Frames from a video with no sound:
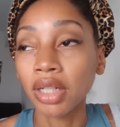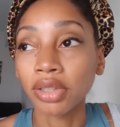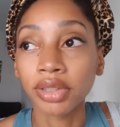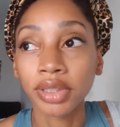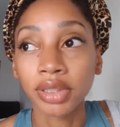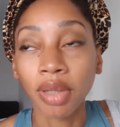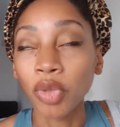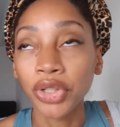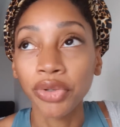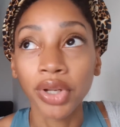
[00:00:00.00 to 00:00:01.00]
or
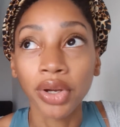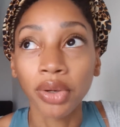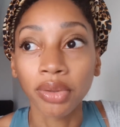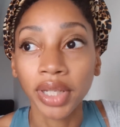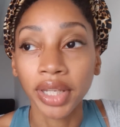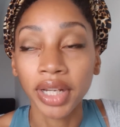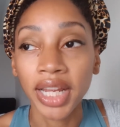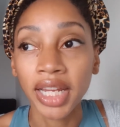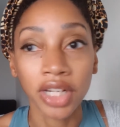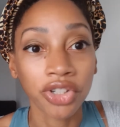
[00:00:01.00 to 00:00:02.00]
someone you know can
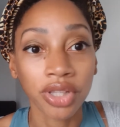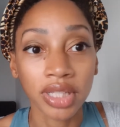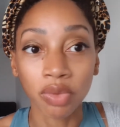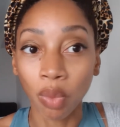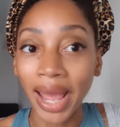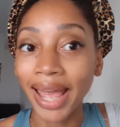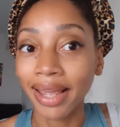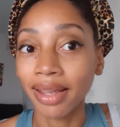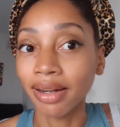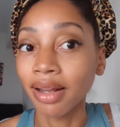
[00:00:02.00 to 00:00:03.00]
hitch this
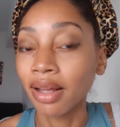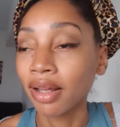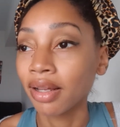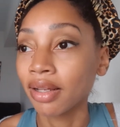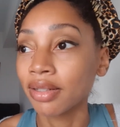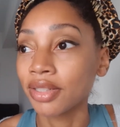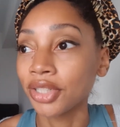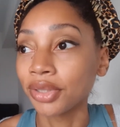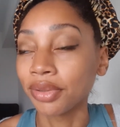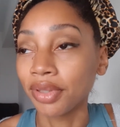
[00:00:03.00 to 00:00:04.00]
wagon
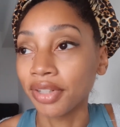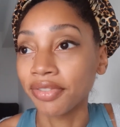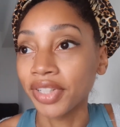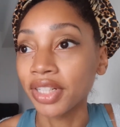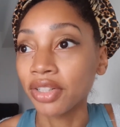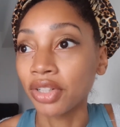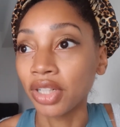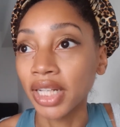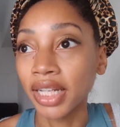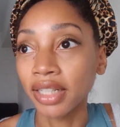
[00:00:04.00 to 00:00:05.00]
to their vehicle
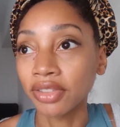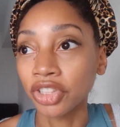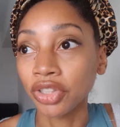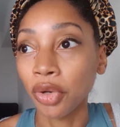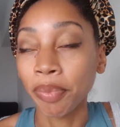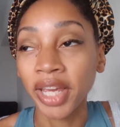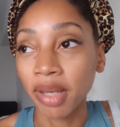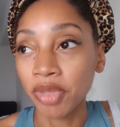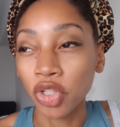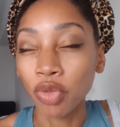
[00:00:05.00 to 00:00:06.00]
and just go pick
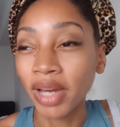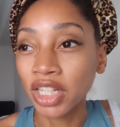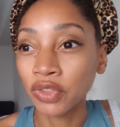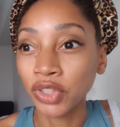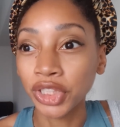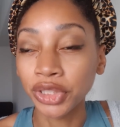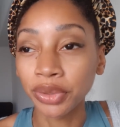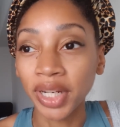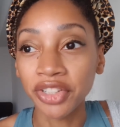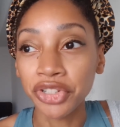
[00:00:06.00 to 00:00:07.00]
up the UBOX for you,
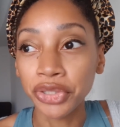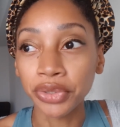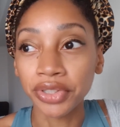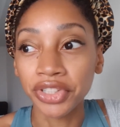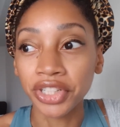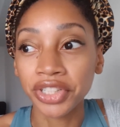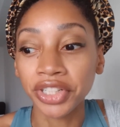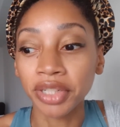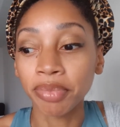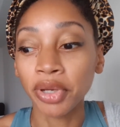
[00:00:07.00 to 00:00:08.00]
and you're just
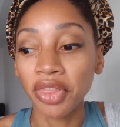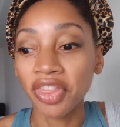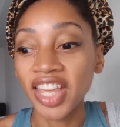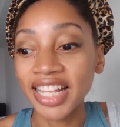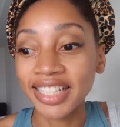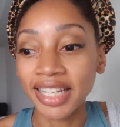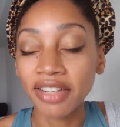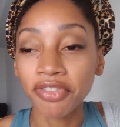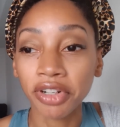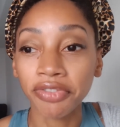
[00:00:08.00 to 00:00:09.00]
gonna put things in
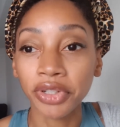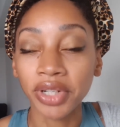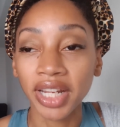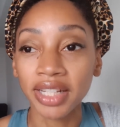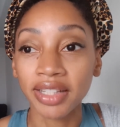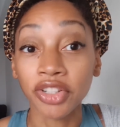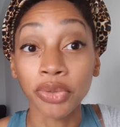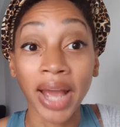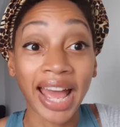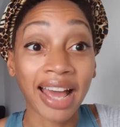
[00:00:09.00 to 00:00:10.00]
it for a few days and you
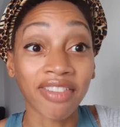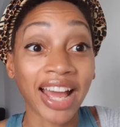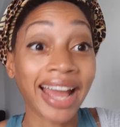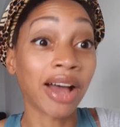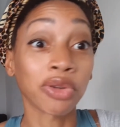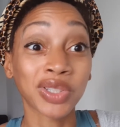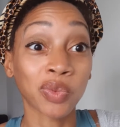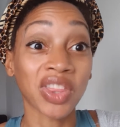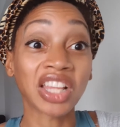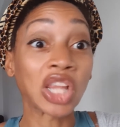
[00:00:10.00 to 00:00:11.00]
have a house
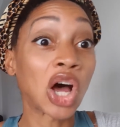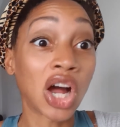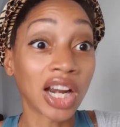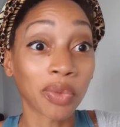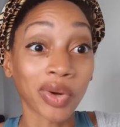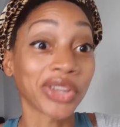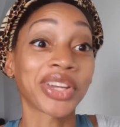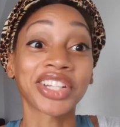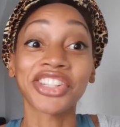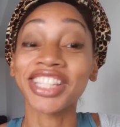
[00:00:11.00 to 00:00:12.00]
with a lawn where you
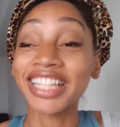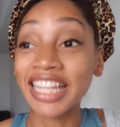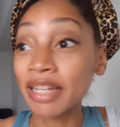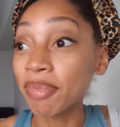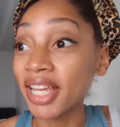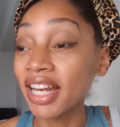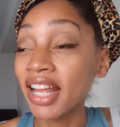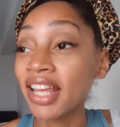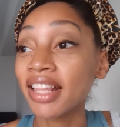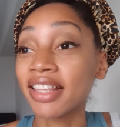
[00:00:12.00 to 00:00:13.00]
could just keep it,
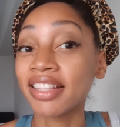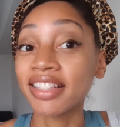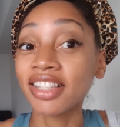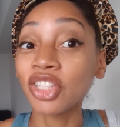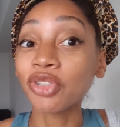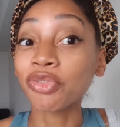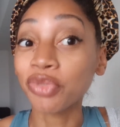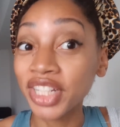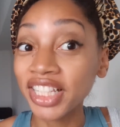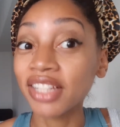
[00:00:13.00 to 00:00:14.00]
then this is a
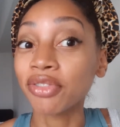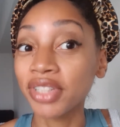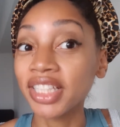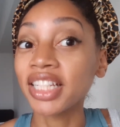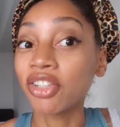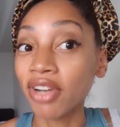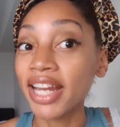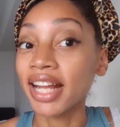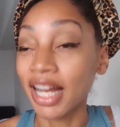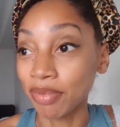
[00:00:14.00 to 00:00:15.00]
really, really
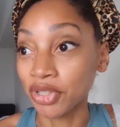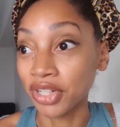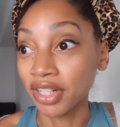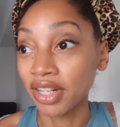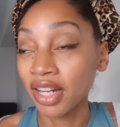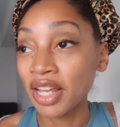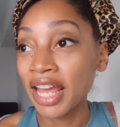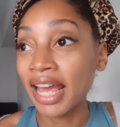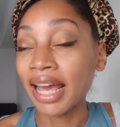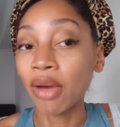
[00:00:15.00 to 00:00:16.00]
great option.
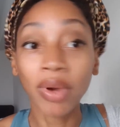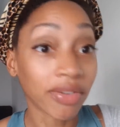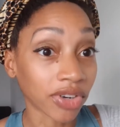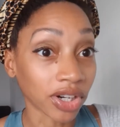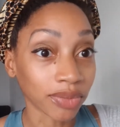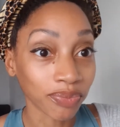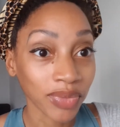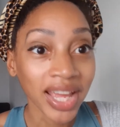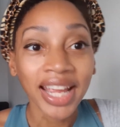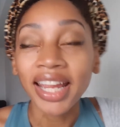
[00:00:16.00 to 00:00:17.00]
However,
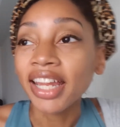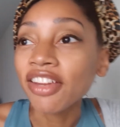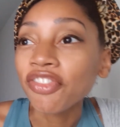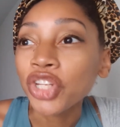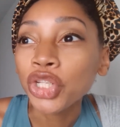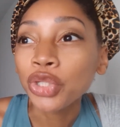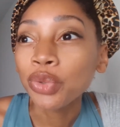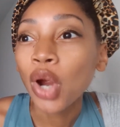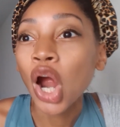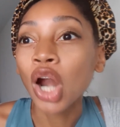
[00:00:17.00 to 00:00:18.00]
if
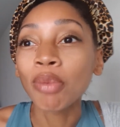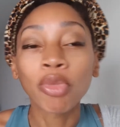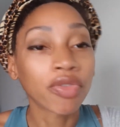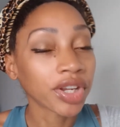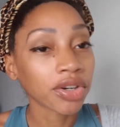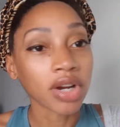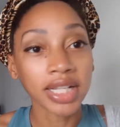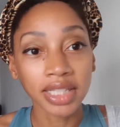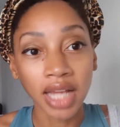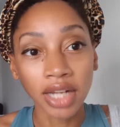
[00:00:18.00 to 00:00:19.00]
you are moving
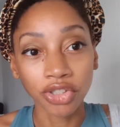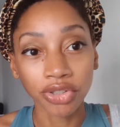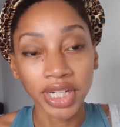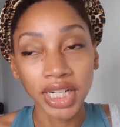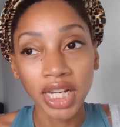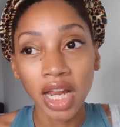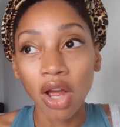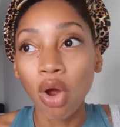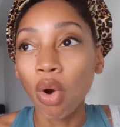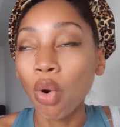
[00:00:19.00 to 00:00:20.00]
cross country,
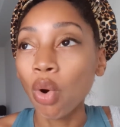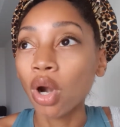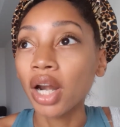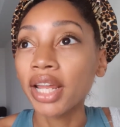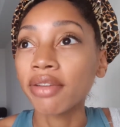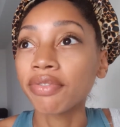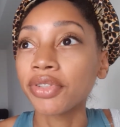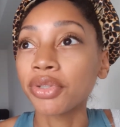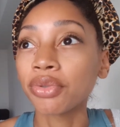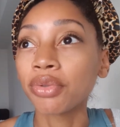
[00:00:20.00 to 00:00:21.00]
or if
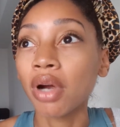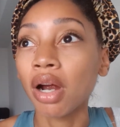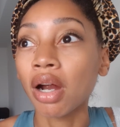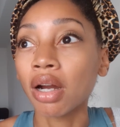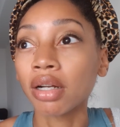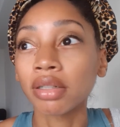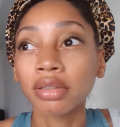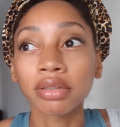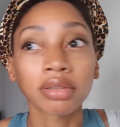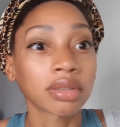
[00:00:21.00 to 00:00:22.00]
you are
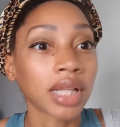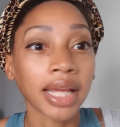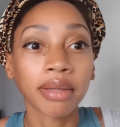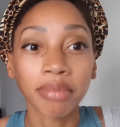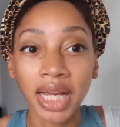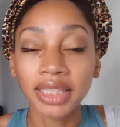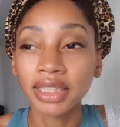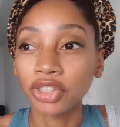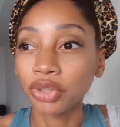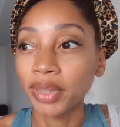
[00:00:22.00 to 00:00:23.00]
like my
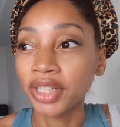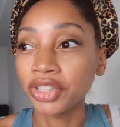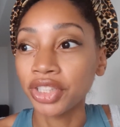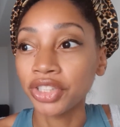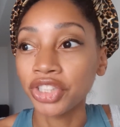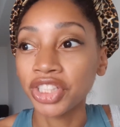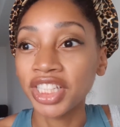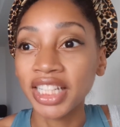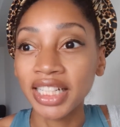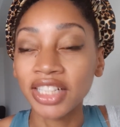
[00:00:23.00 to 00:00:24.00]
situation, just
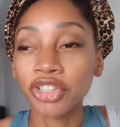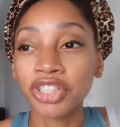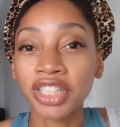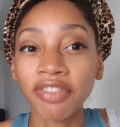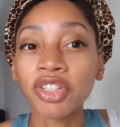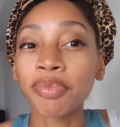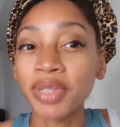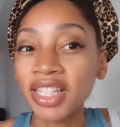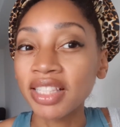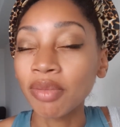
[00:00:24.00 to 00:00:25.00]
needed your stuff to
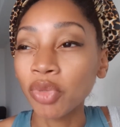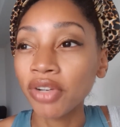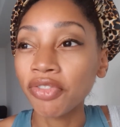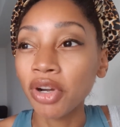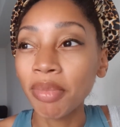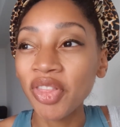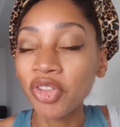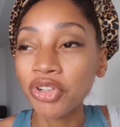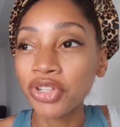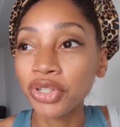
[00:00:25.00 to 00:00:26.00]
be somewhere for a month
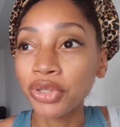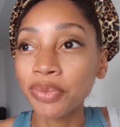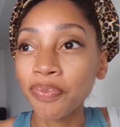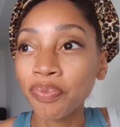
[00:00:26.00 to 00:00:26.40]
or two,